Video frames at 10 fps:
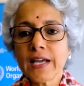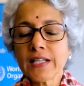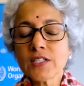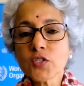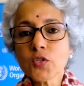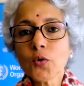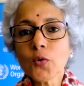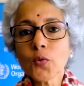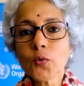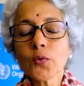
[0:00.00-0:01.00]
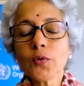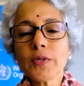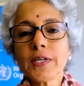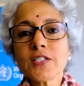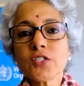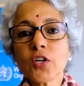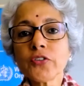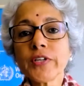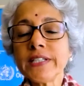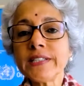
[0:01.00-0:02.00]
and so it's not
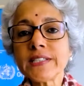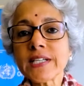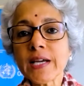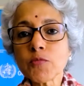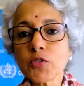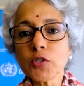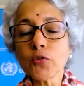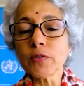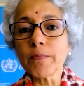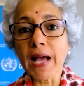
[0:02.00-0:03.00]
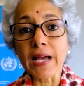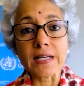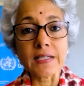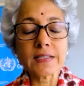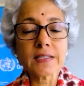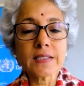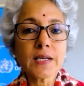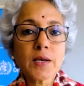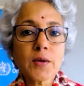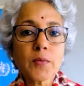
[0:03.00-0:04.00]
really the time to look back,
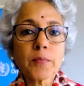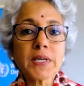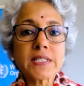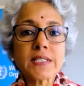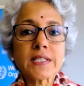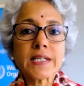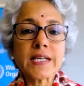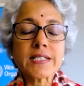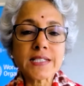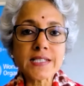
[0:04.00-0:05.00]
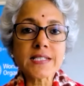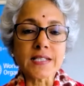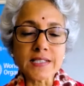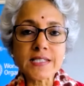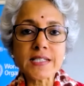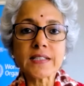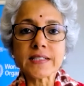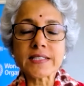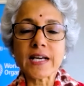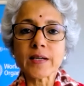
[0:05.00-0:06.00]
but it is still the
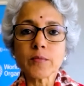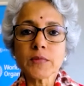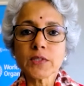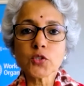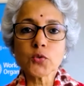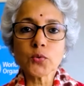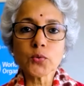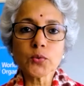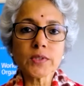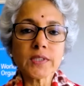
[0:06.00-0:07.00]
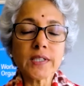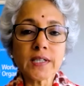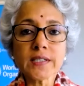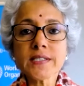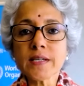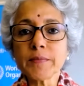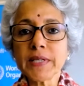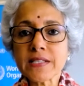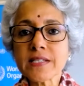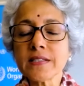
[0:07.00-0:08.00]
time to learn some
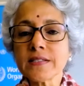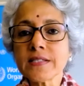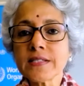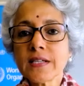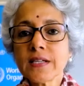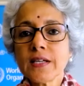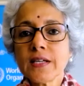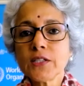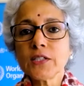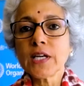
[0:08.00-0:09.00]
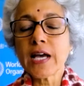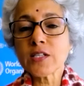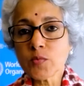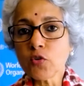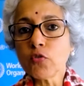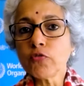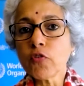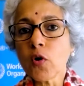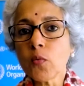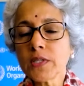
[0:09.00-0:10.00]
lessons as we go
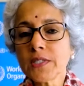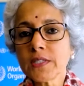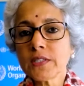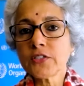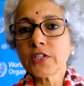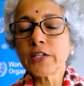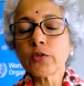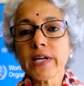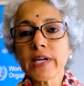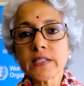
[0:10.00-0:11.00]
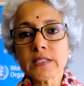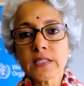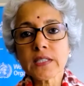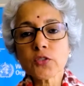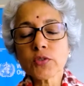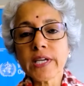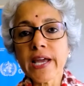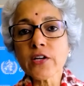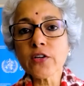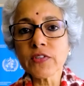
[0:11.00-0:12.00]
forward, trying to get to the
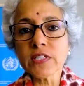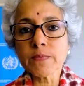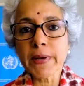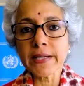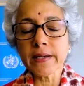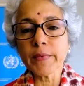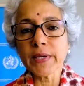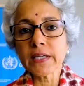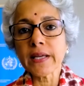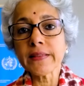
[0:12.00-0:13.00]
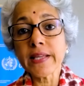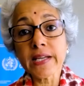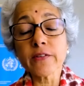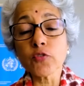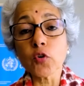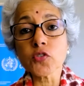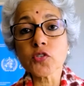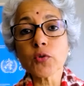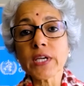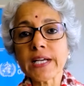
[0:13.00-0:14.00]
end of this pandemic, and then, of course,
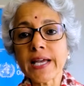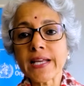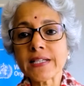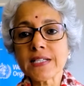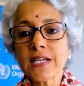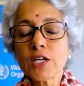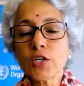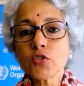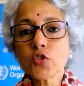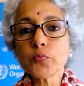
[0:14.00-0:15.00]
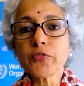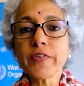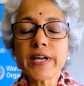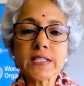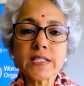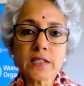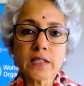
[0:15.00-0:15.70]
looking ahead to prevent